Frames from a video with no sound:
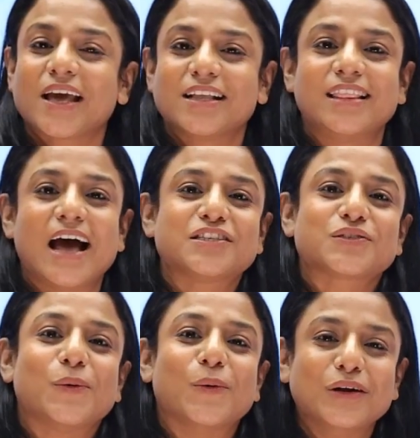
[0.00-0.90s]
That's
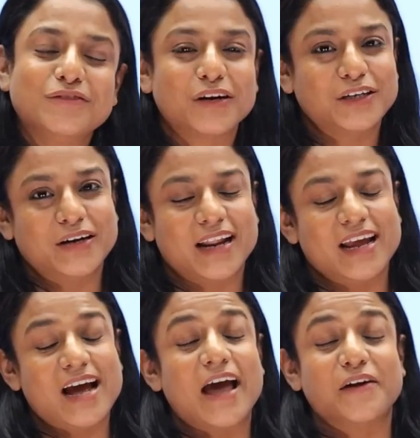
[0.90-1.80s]
all for
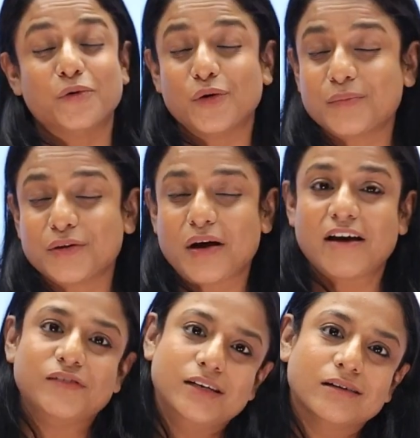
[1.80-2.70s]
today. I hope you
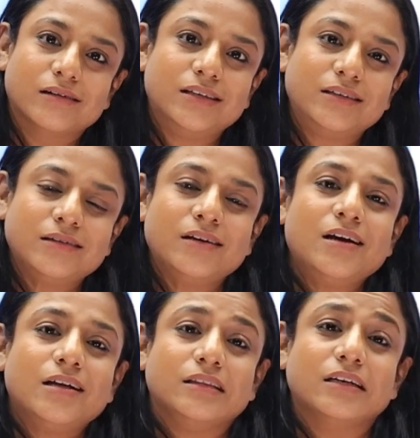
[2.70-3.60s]
have learned
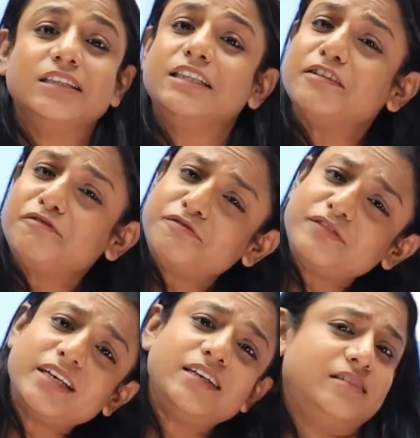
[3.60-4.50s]
the
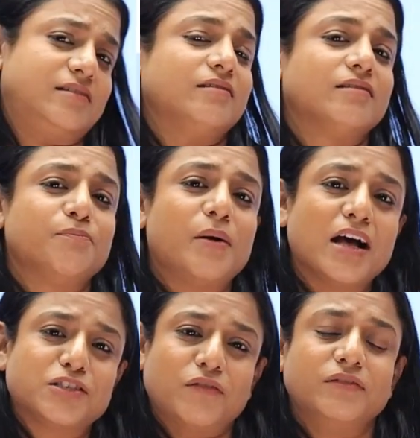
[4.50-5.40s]
different
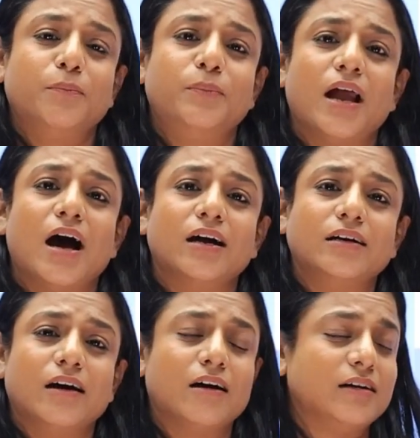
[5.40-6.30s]
parts of the plant,